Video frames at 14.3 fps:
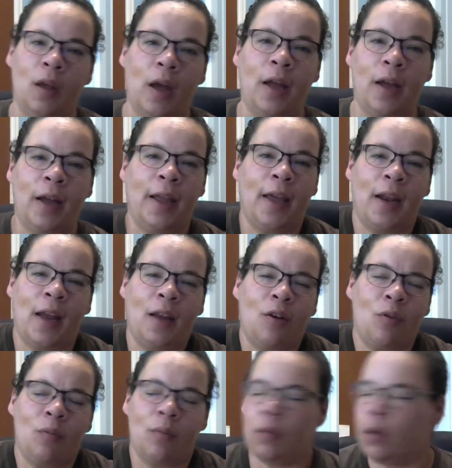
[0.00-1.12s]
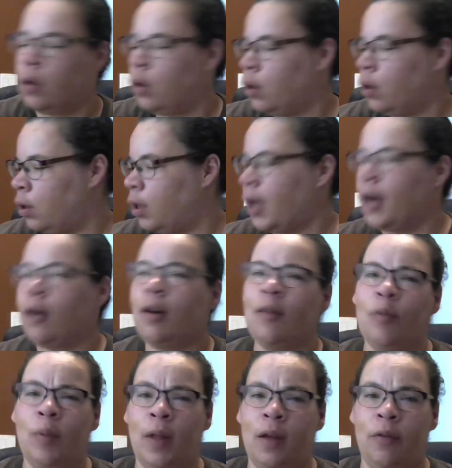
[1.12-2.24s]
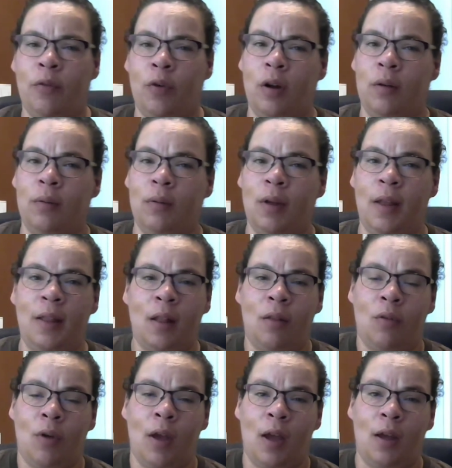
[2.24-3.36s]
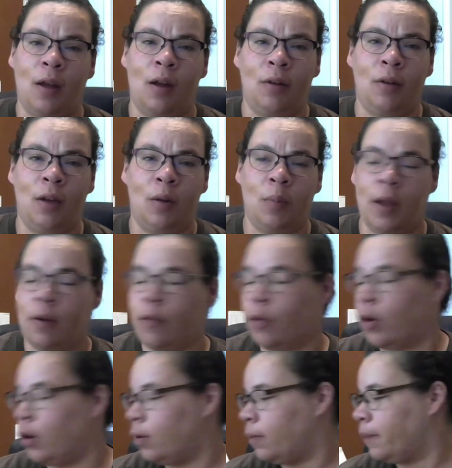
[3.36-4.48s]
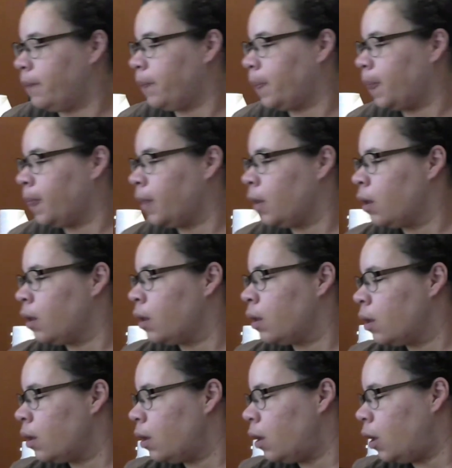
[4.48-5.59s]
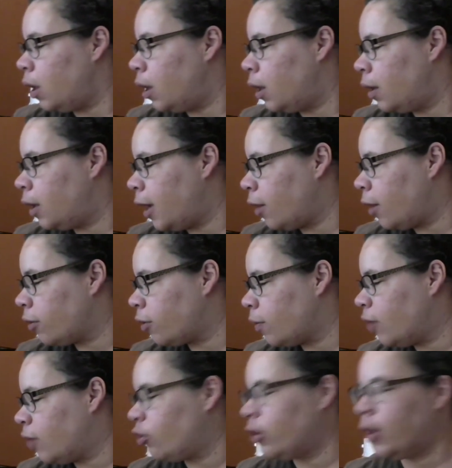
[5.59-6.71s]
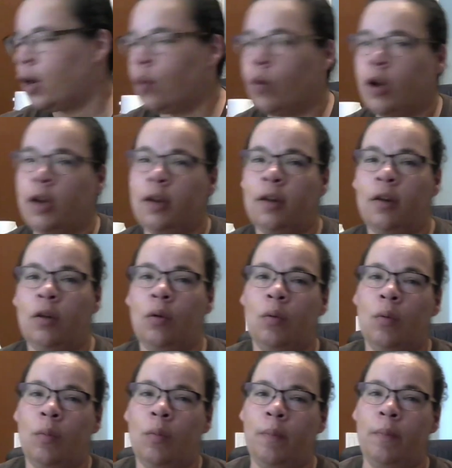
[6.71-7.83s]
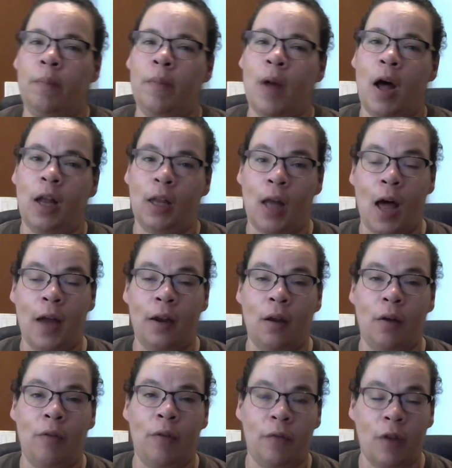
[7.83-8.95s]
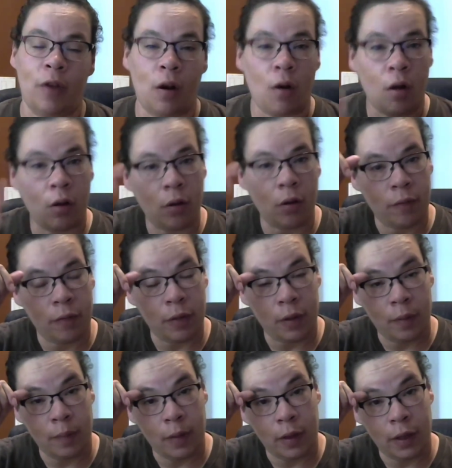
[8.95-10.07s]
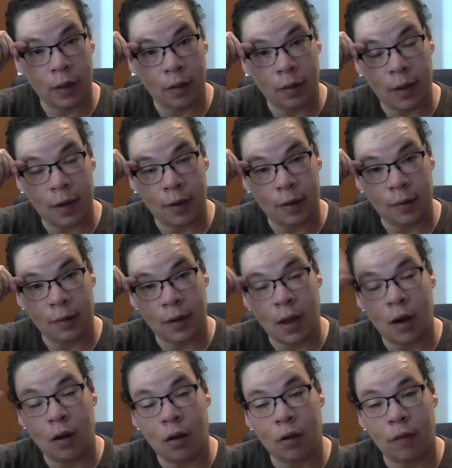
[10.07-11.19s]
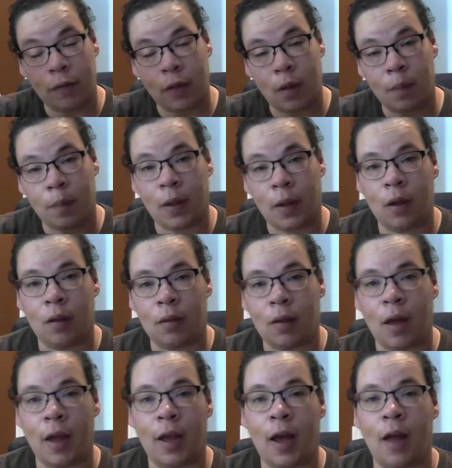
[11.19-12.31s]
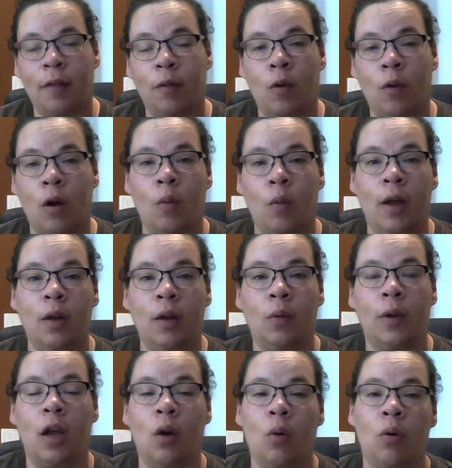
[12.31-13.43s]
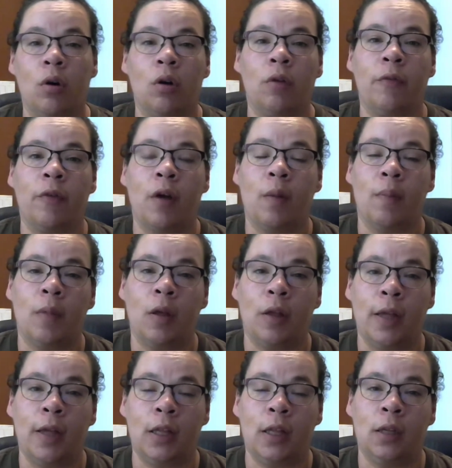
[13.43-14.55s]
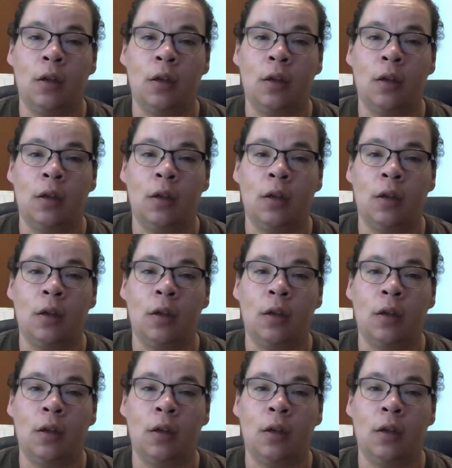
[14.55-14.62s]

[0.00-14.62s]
again, I don't have a plan for it, and that's okay. I don't need a plan for it. I also mentioned that I wanted to do a lot of, if not all of, the Mill Hill Santas. Not all of them, because I got the wrong one when I ordered from Mill Hill,